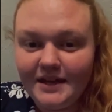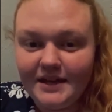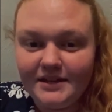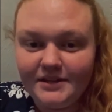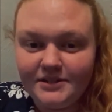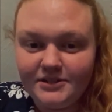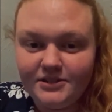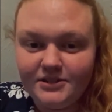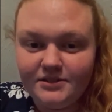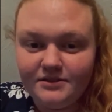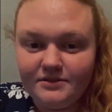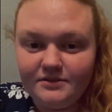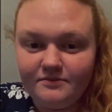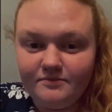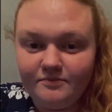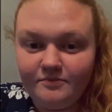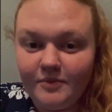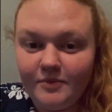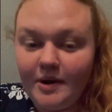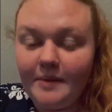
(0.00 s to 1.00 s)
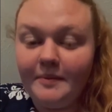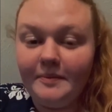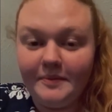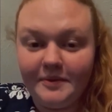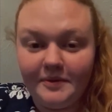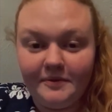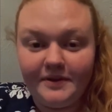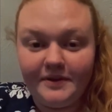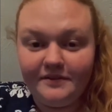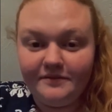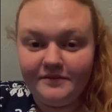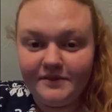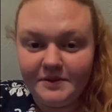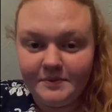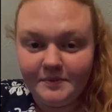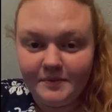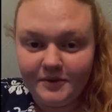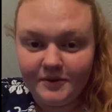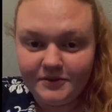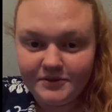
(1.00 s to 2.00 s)
it's probably one of the
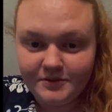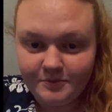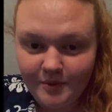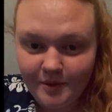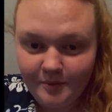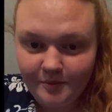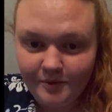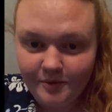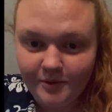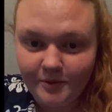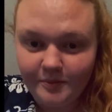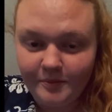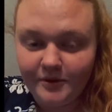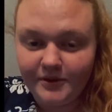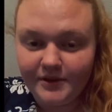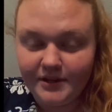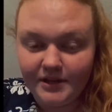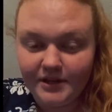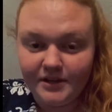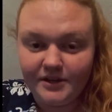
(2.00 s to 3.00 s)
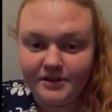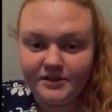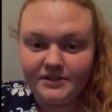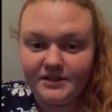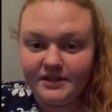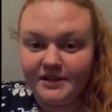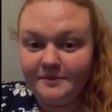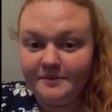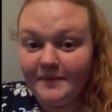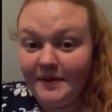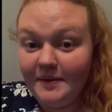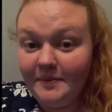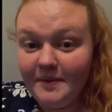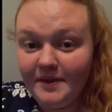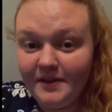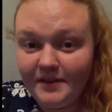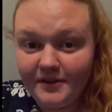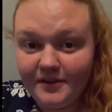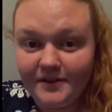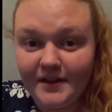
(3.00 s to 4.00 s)
most memorable years, and it may
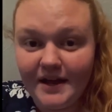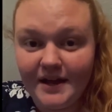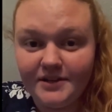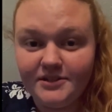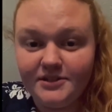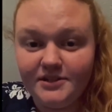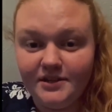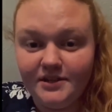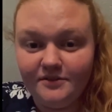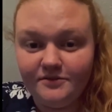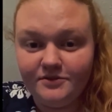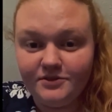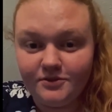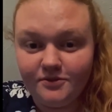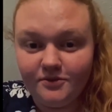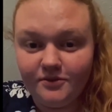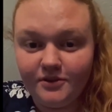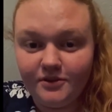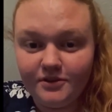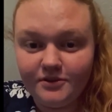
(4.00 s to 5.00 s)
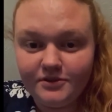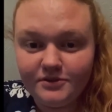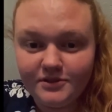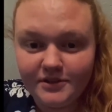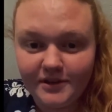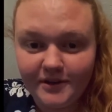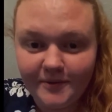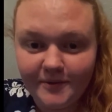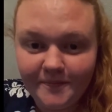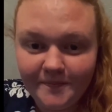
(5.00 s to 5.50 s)
be like the last year of school. So,